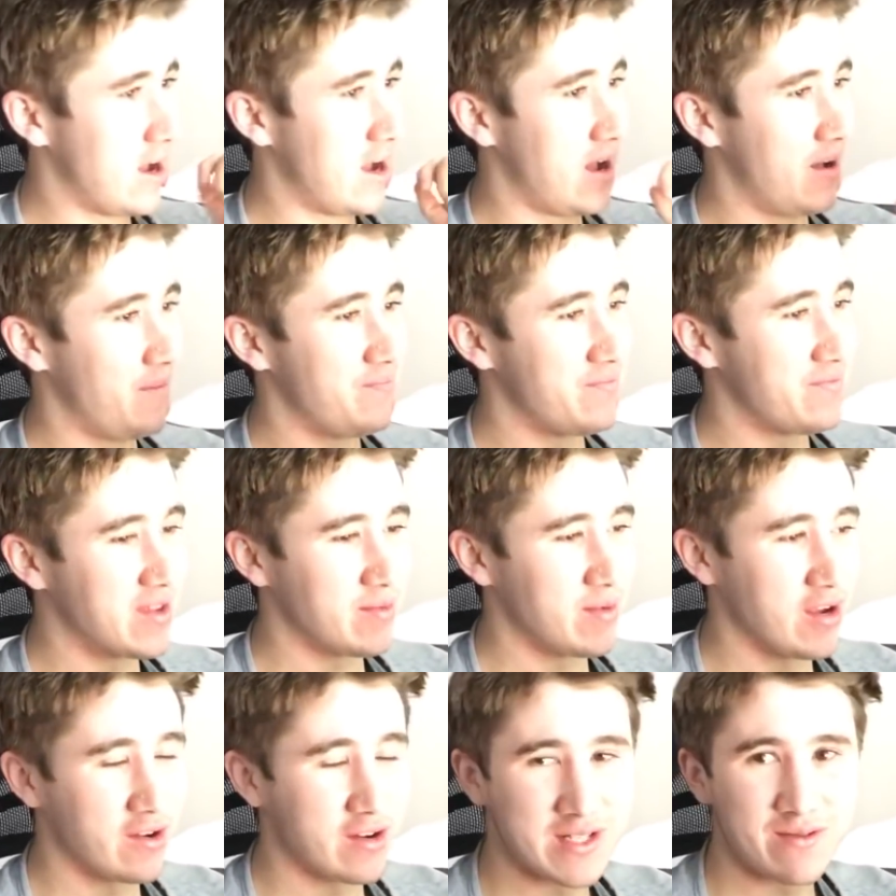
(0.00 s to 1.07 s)
Um, to
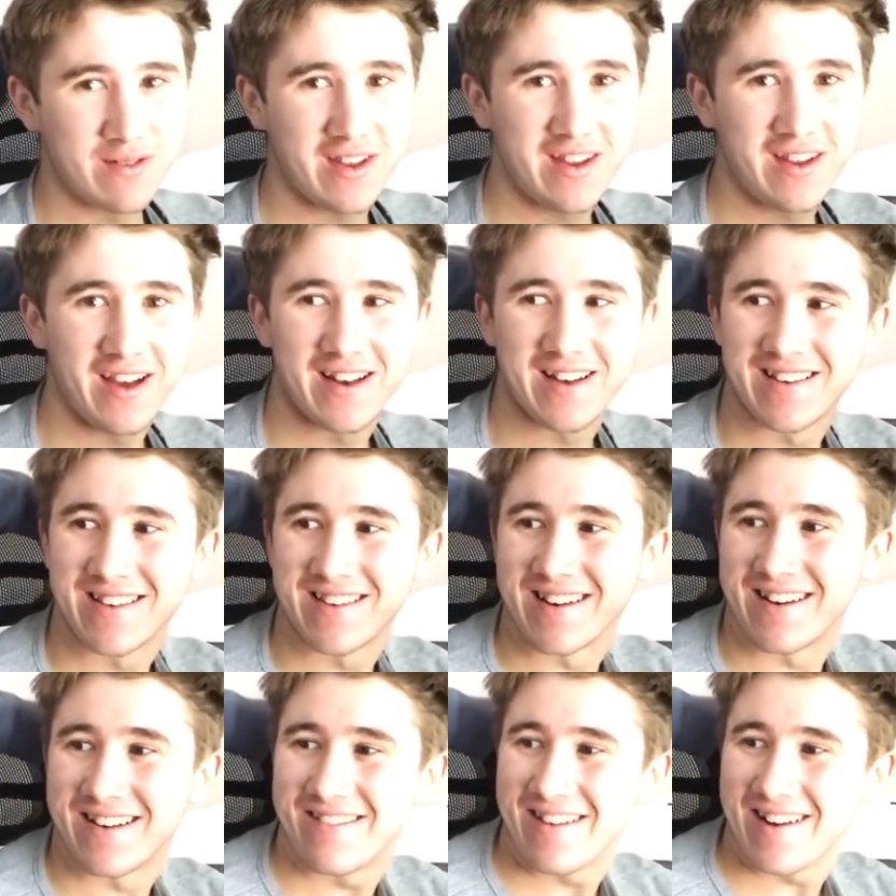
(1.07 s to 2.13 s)
be honest with you, I
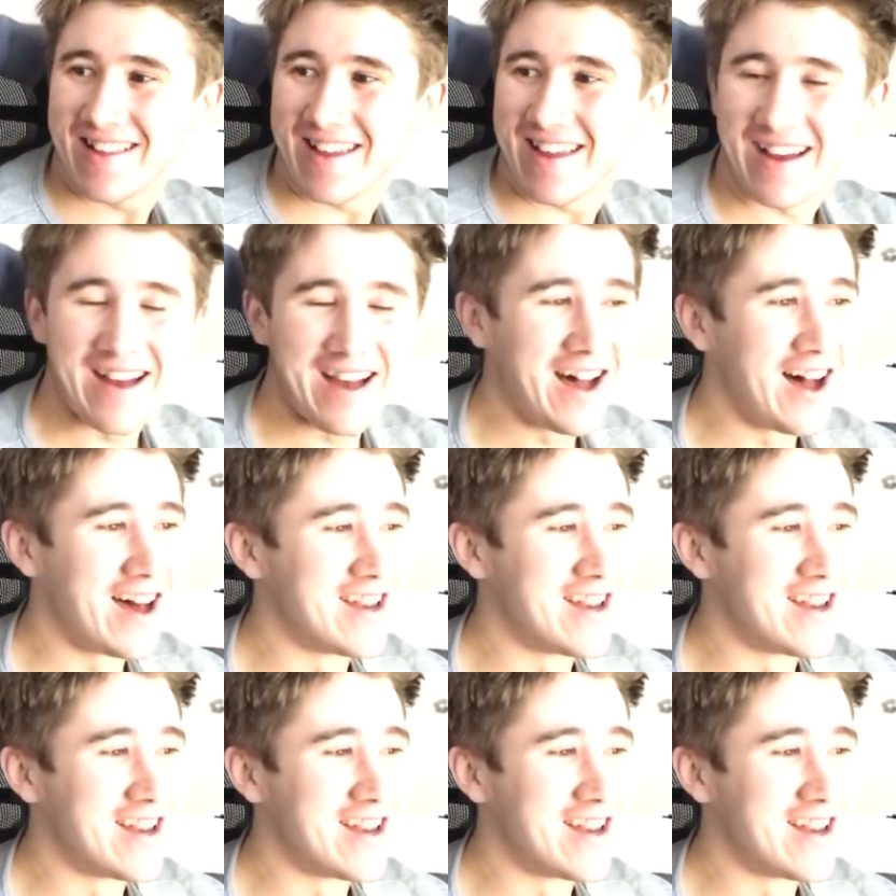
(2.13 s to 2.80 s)
didn't really uh,